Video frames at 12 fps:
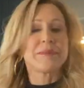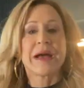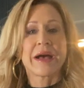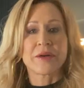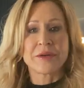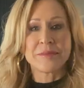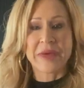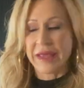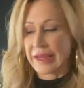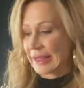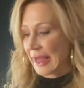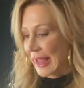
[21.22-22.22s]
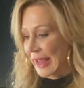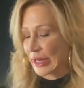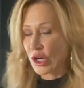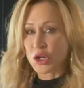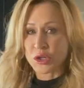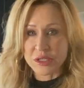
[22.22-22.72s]
how to make a
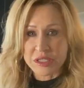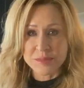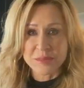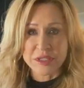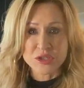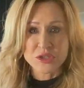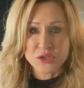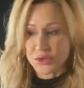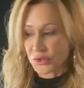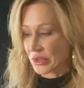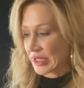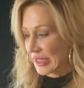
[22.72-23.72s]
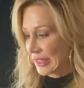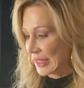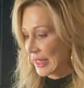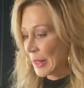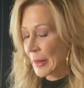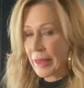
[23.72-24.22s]
Christmas tree
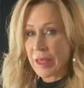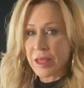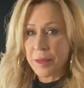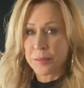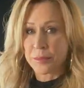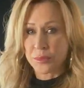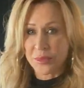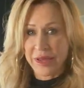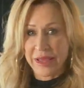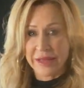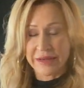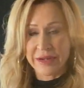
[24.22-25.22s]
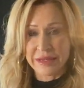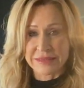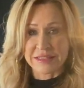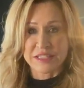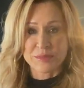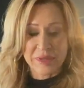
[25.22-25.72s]
bread. It has a
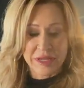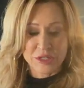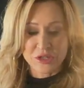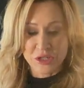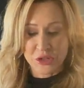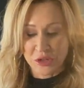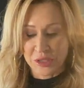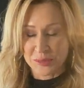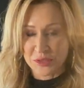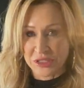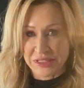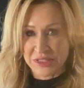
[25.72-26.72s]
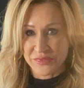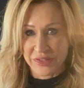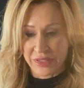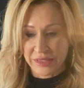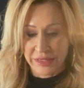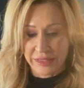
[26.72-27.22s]
spinach and cream cheese
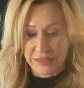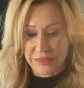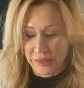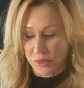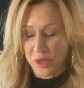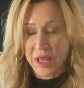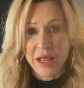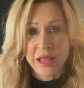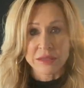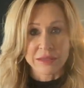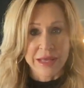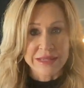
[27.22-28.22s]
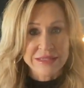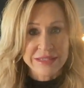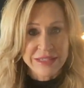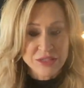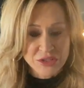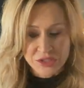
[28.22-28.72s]
filling in it. So let's
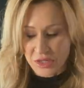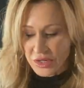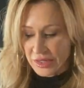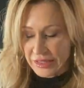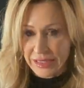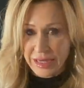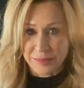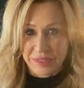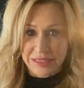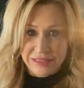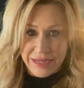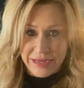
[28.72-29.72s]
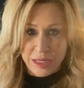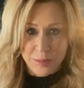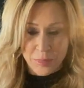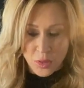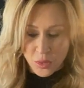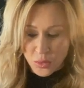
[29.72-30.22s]
get started. I'm going to take a
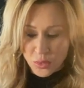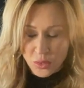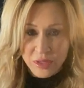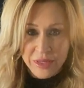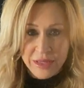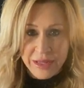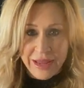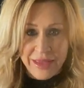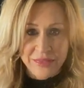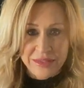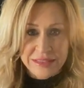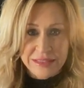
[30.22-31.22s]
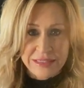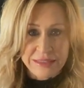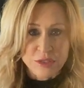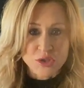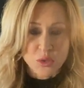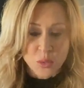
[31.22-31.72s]
bowl, and this is
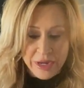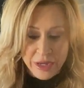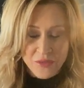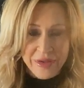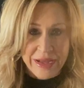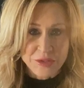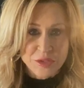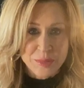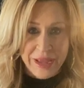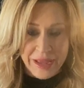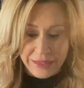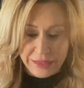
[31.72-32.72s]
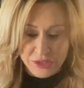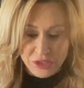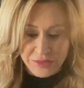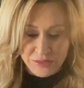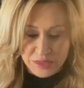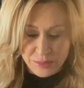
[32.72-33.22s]
a 12-ounce package
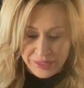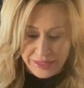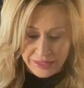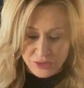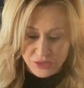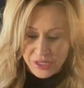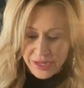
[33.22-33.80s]
of spinach.